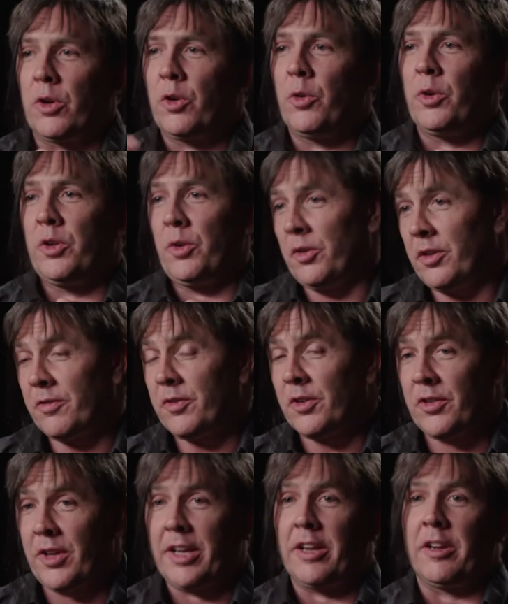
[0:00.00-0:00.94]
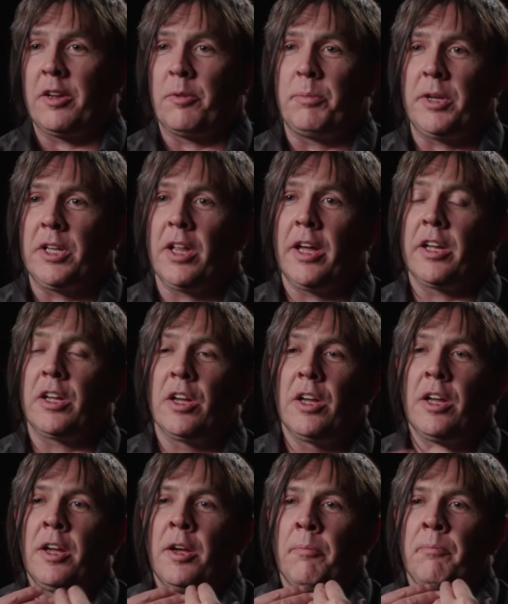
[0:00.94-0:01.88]
or going to a different psychic and be like,
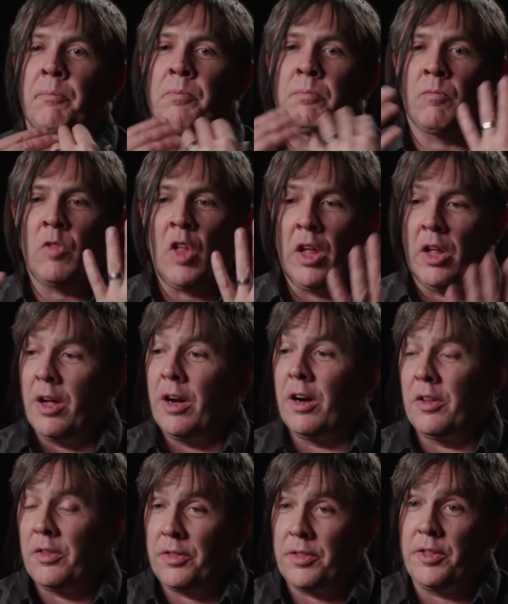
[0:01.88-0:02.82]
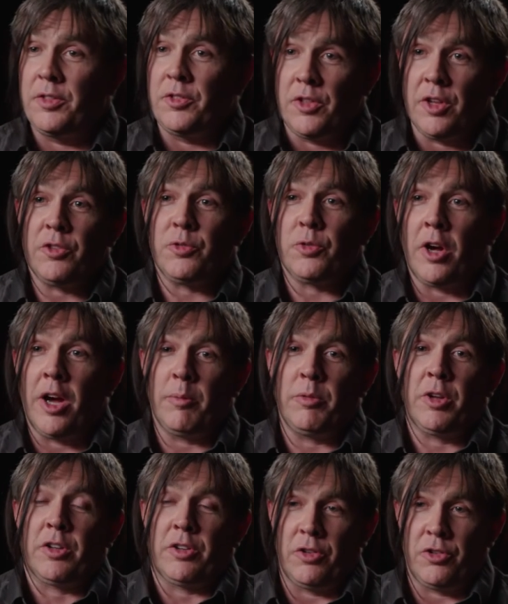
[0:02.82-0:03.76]
this
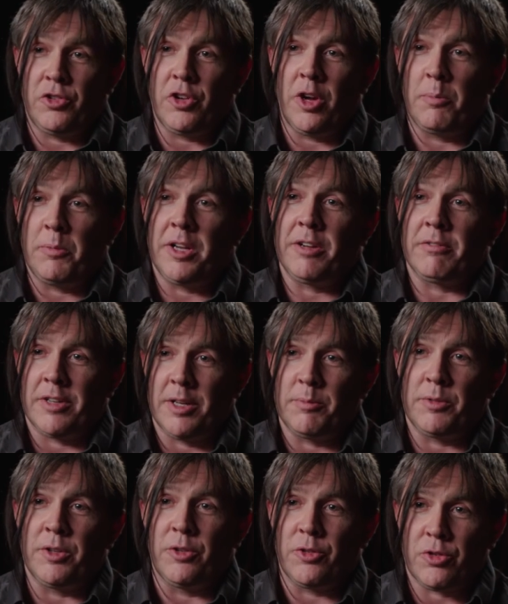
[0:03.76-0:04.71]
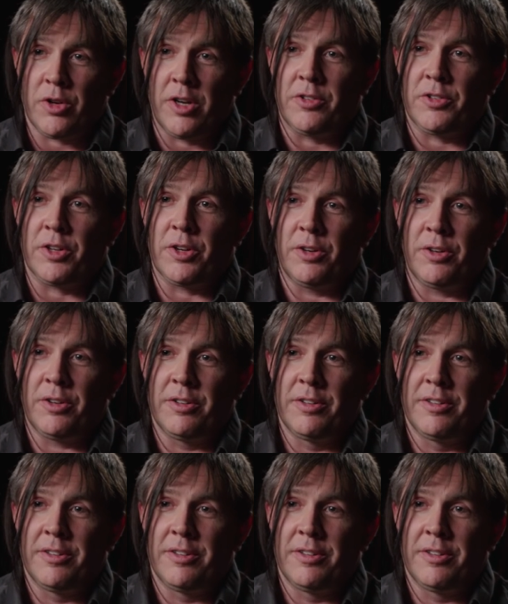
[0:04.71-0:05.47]
object is JonBenet Ramsey's tricycle.